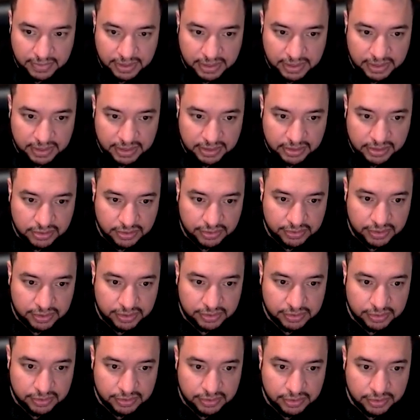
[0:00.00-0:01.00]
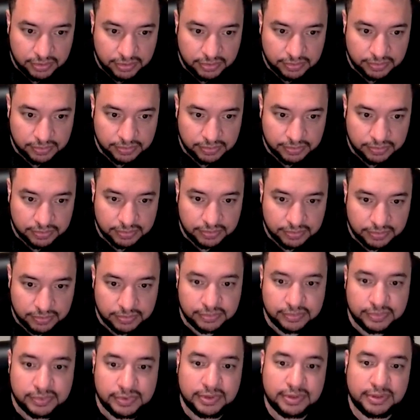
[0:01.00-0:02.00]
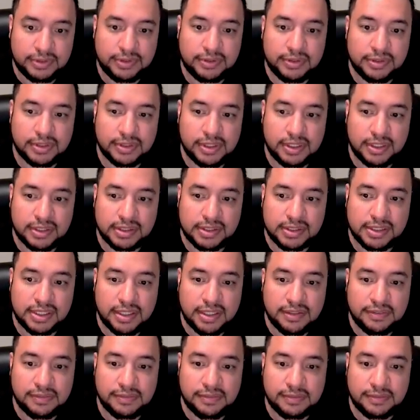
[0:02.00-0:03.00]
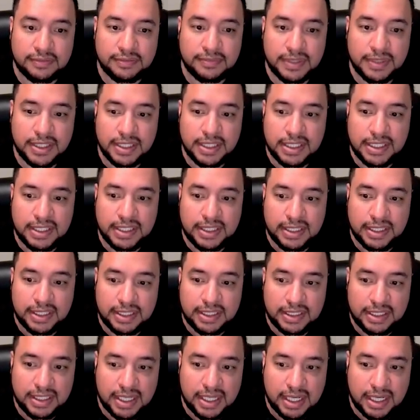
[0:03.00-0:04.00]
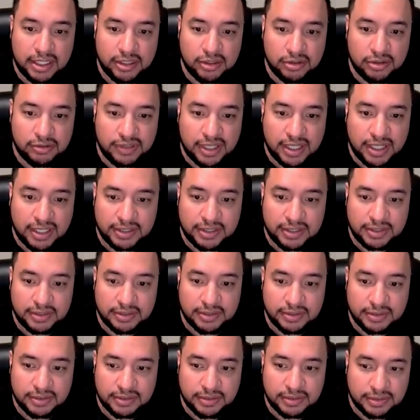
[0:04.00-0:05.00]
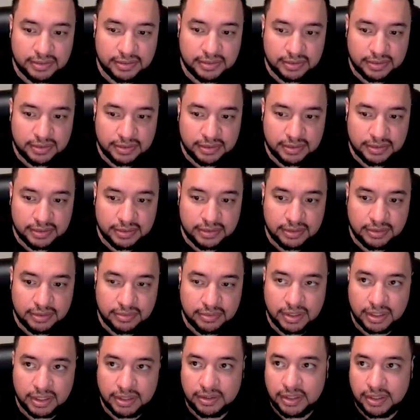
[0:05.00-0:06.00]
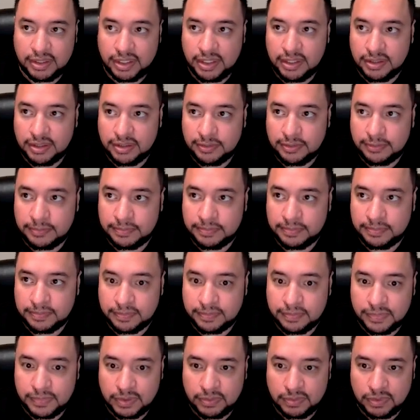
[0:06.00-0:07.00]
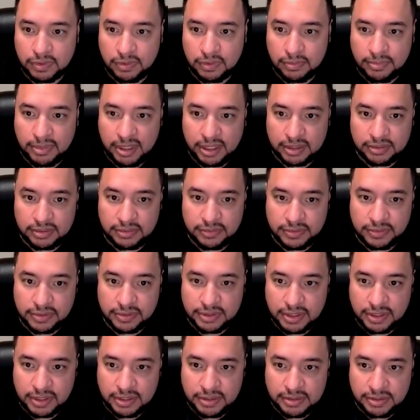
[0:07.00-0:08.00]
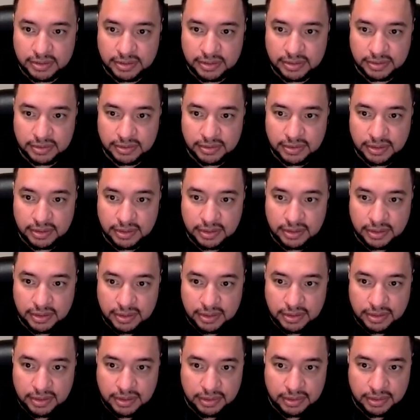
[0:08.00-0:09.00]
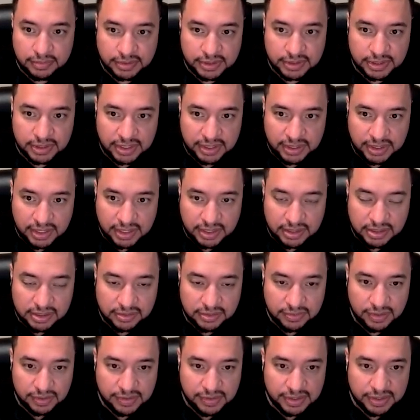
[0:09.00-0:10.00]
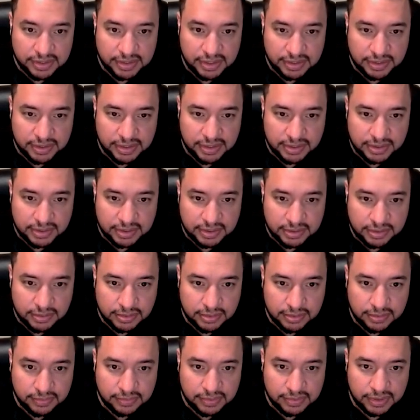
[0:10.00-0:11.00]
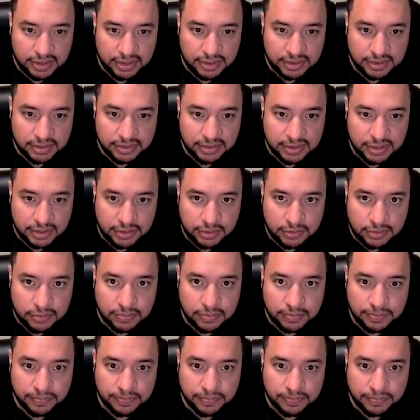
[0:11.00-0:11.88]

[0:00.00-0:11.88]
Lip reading: And that's all you need to do. You click save. Now you've added the record here. We'll go back to Firstsales. And we'll say, yes, we already did this. We'll hit continue.